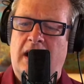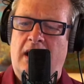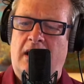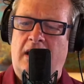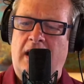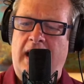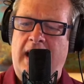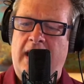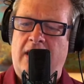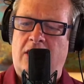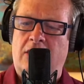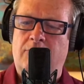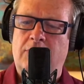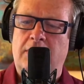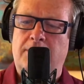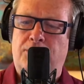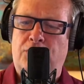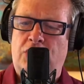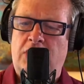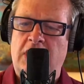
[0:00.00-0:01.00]
Ella
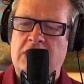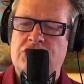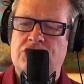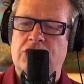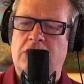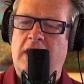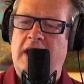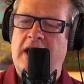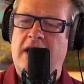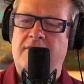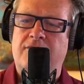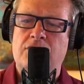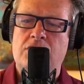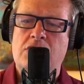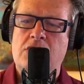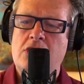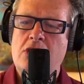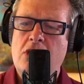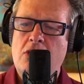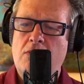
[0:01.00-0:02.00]
Ackerman, percussion. I have
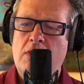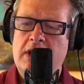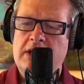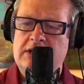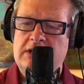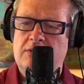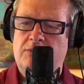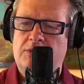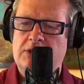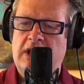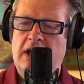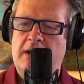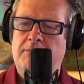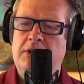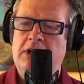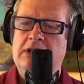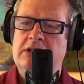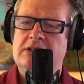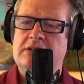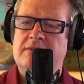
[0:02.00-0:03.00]
no idea what
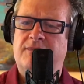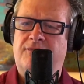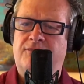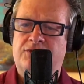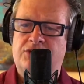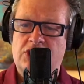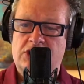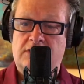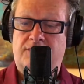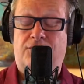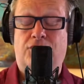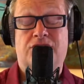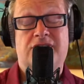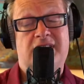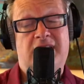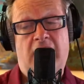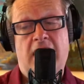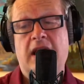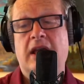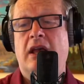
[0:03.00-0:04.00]
that means just for
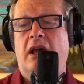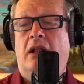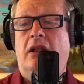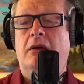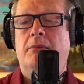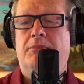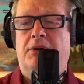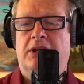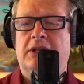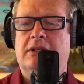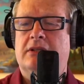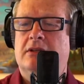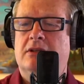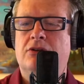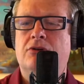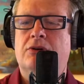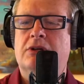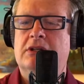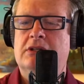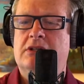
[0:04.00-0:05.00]
today, Ella, but
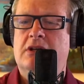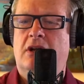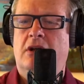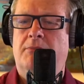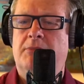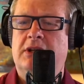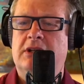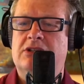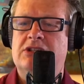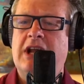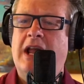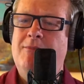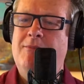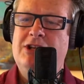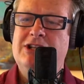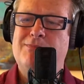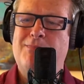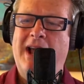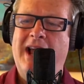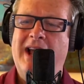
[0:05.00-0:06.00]
you can tell me.
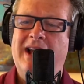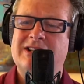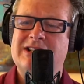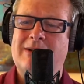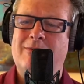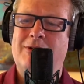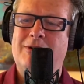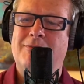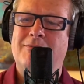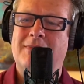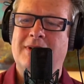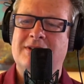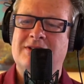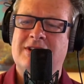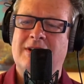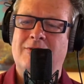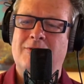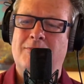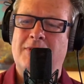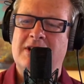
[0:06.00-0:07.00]
Jamie's back. Jamie
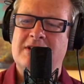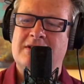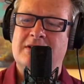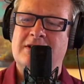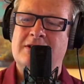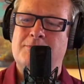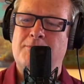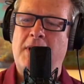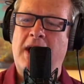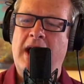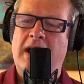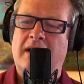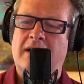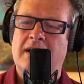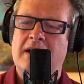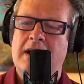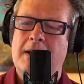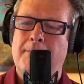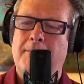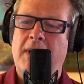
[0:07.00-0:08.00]
Masick is
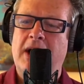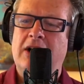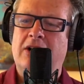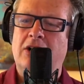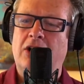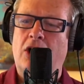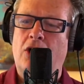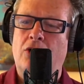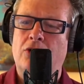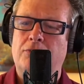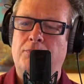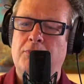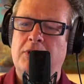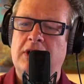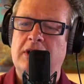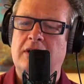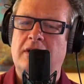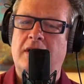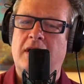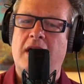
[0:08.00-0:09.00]
back. Michael
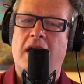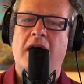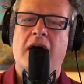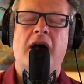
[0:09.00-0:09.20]
Oatman